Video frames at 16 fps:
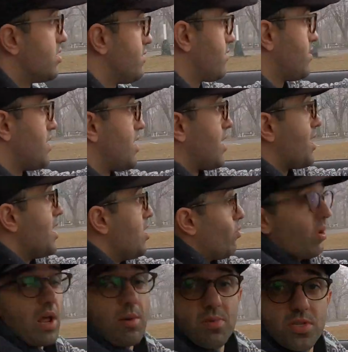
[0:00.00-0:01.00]
off or not.
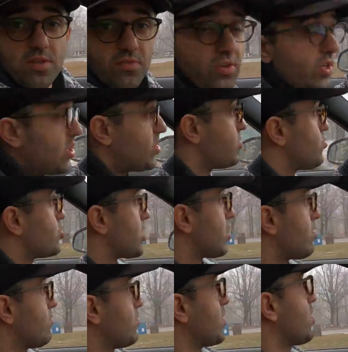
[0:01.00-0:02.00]
What happens if you need to
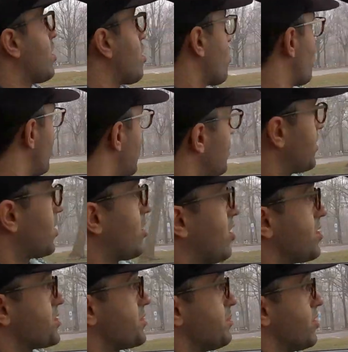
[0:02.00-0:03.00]
shut off the car while the
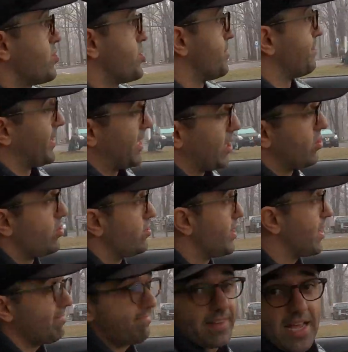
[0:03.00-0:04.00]
car is in motion? Can you
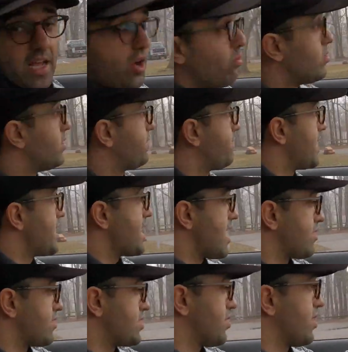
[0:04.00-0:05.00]
do that? We'll find
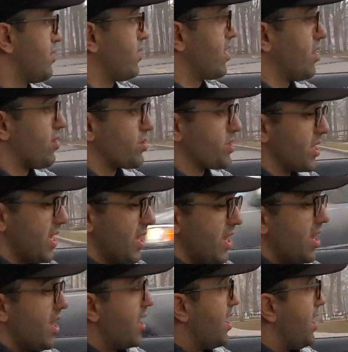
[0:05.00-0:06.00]
out. So here it goes.
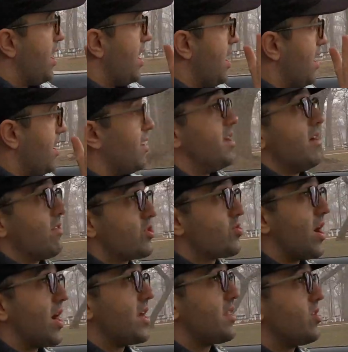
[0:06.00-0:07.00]
Never
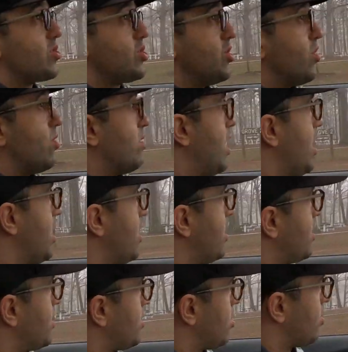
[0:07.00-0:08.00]
tried it. There
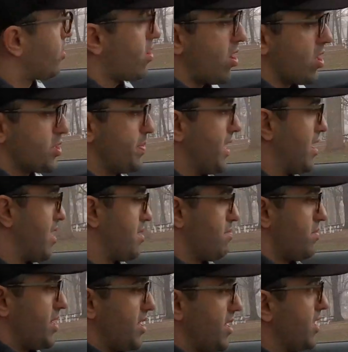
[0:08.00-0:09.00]
are no cars
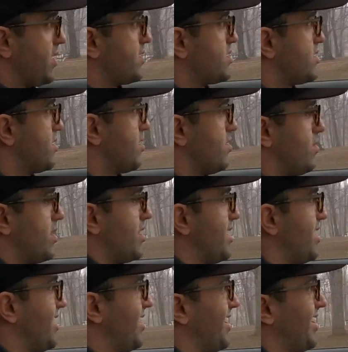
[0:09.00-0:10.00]
behind me,
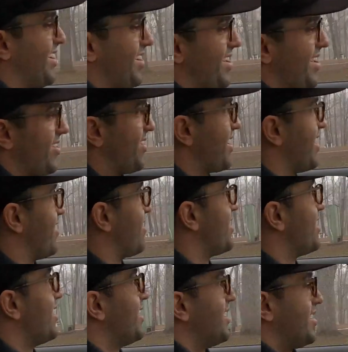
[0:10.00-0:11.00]
so here we go.
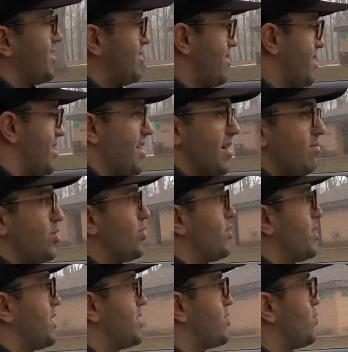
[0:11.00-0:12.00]
You ready? I'm
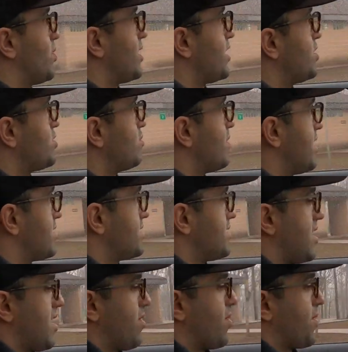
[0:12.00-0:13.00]
doing 22 miles
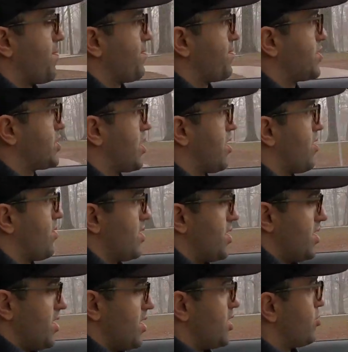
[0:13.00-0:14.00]
an hour. So
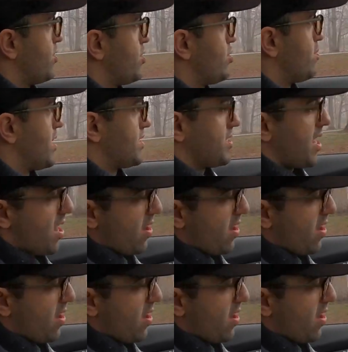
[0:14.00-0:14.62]
22 miles an